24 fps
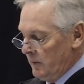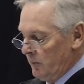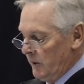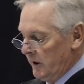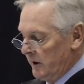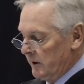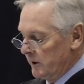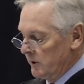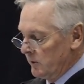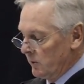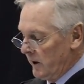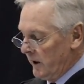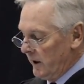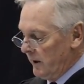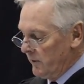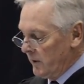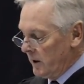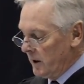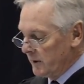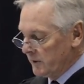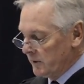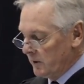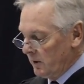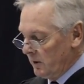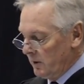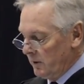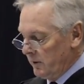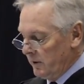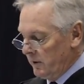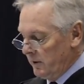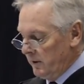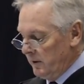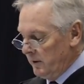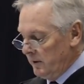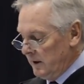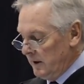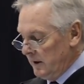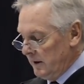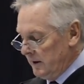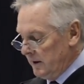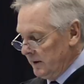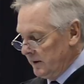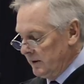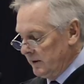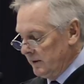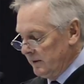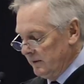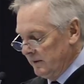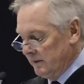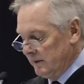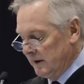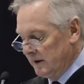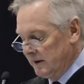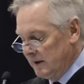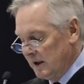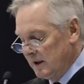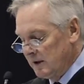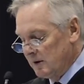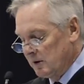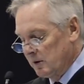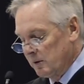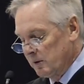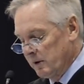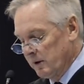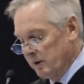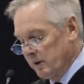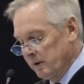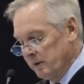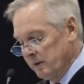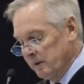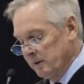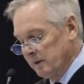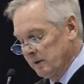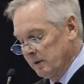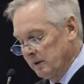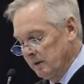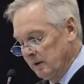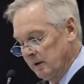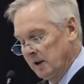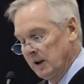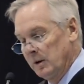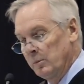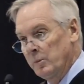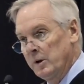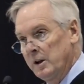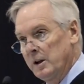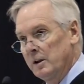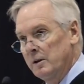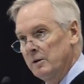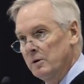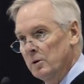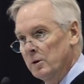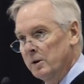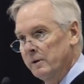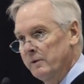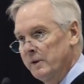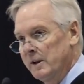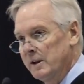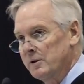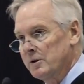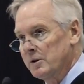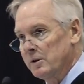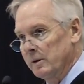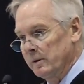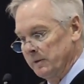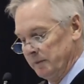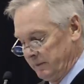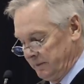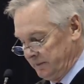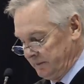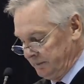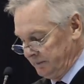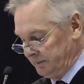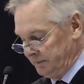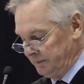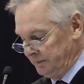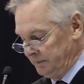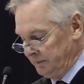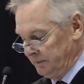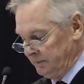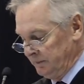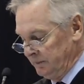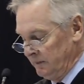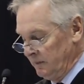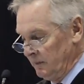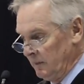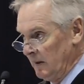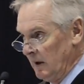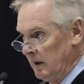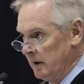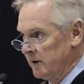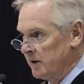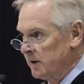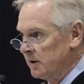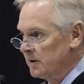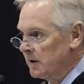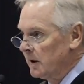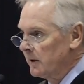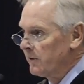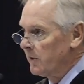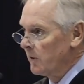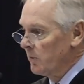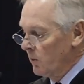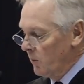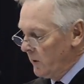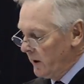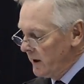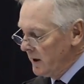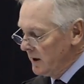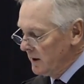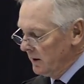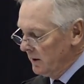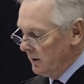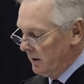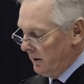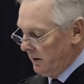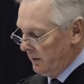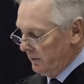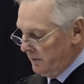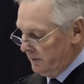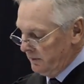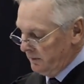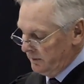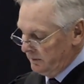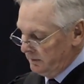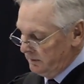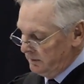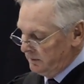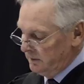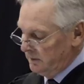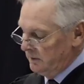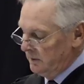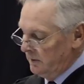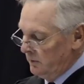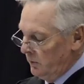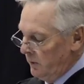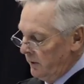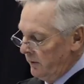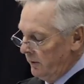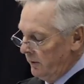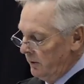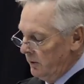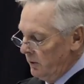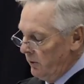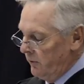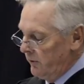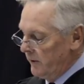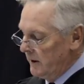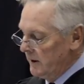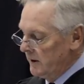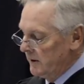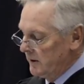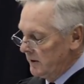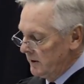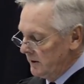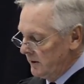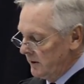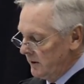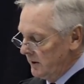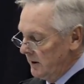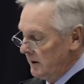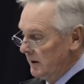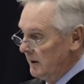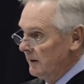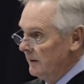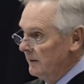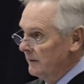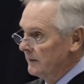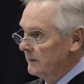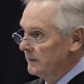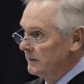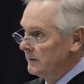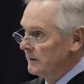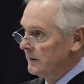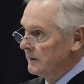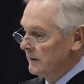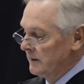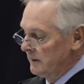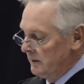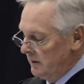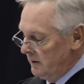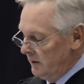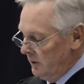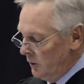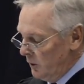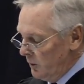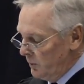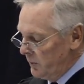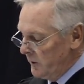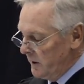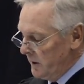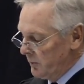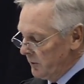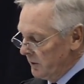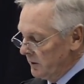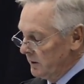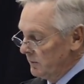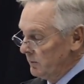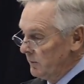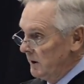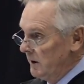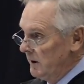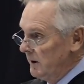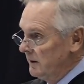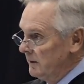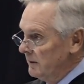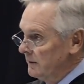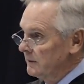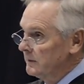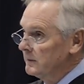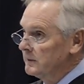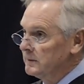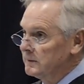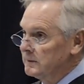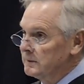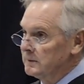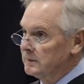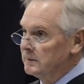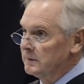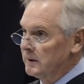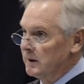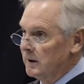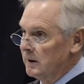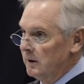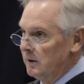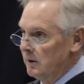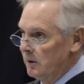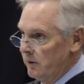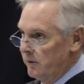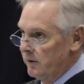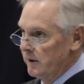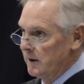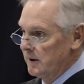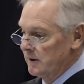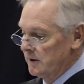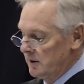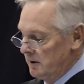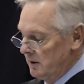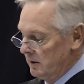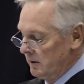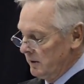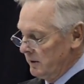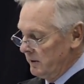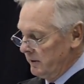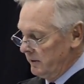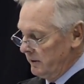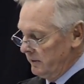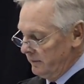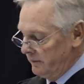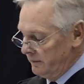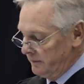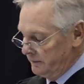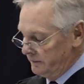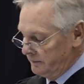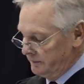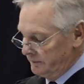Because what I've also learned is the detour can be a new adventure. It's a different way to go, with new things to see, new people to meet, and new things to learn.